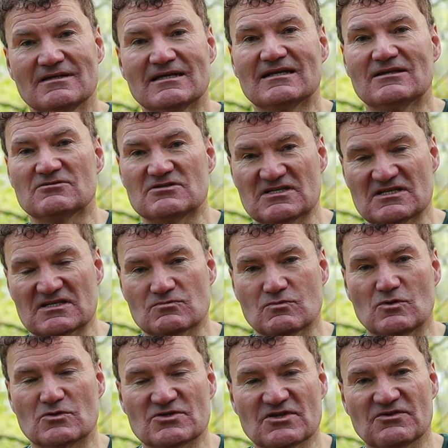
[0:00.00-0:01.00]
it loses its
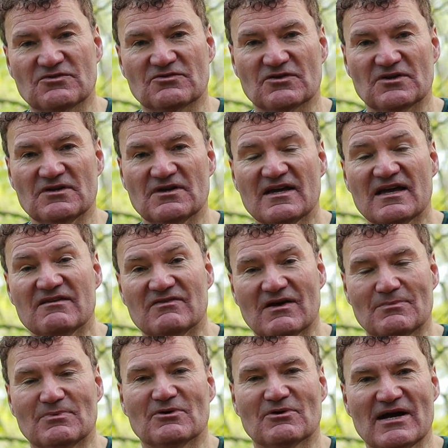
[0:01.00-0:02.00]
water through
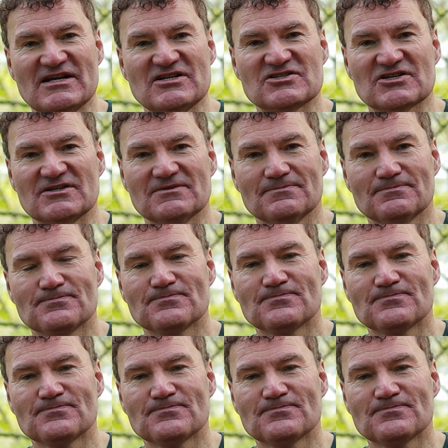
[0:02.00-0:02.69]
evaporation,